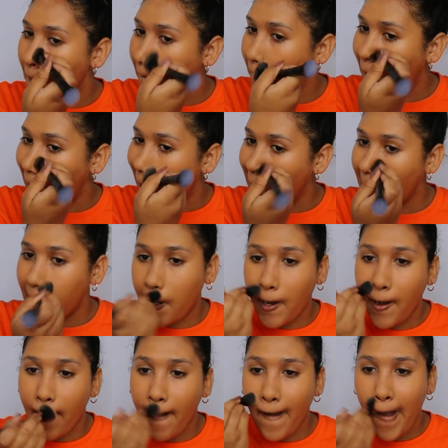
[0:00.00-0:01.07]
But
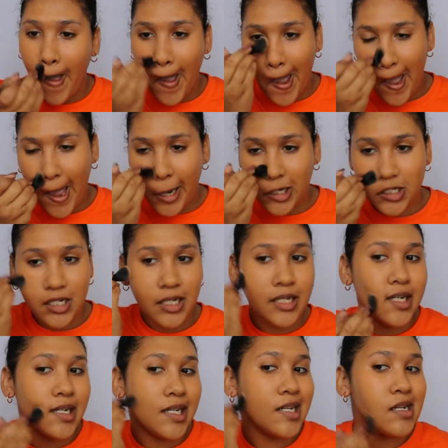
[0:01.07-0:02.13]
I actually
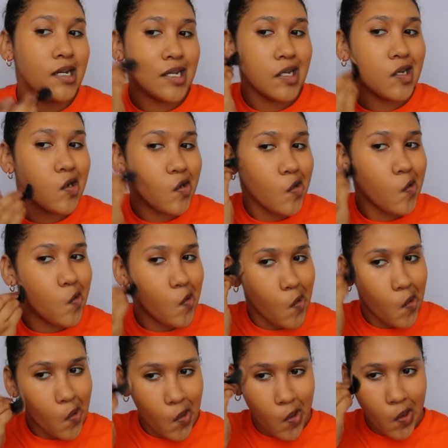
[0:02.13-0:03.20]
really like
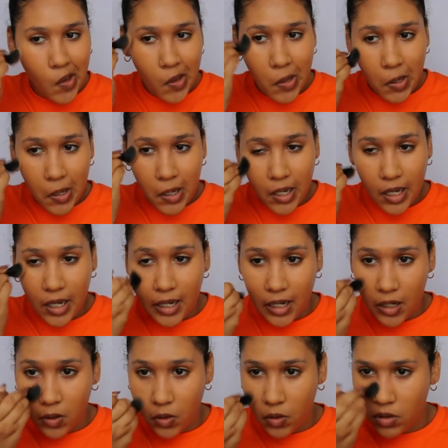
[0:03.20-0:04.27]

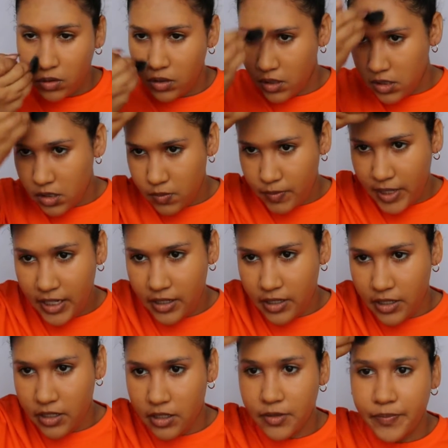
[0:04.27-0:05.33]
how this
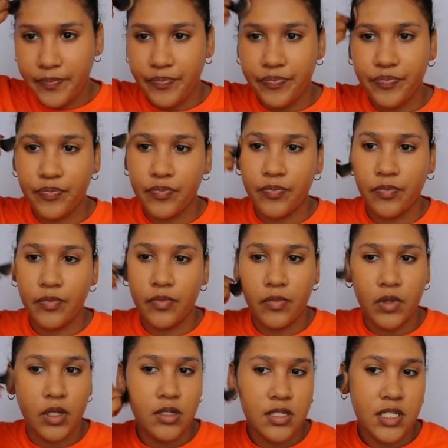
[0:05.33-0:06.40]
blended.
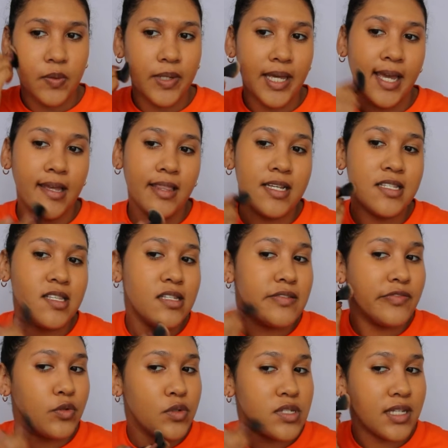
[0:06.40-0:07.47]
So again, this is
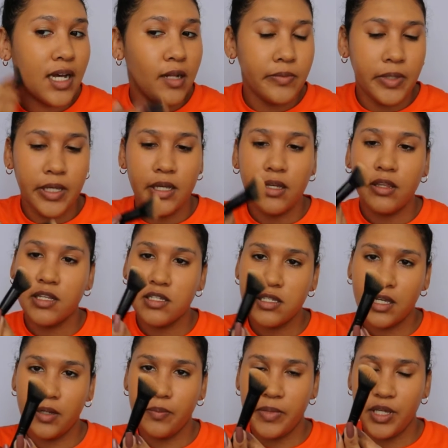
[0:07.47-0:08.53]
for sculpting. This
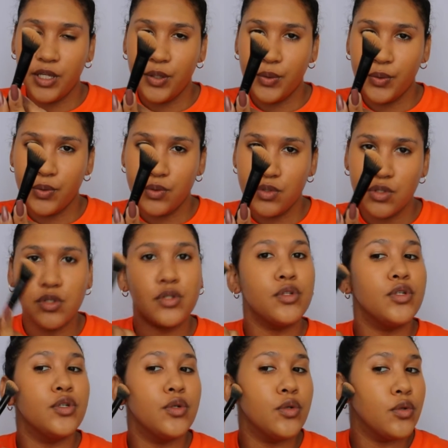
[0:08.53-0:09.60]
can be used
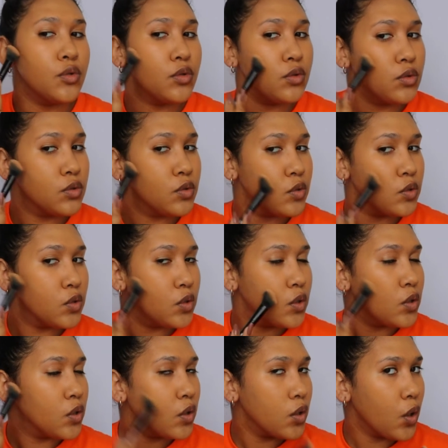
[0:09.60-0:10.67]
to
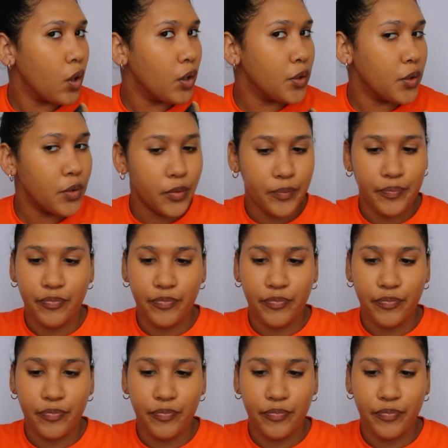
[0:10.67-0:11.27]
contour,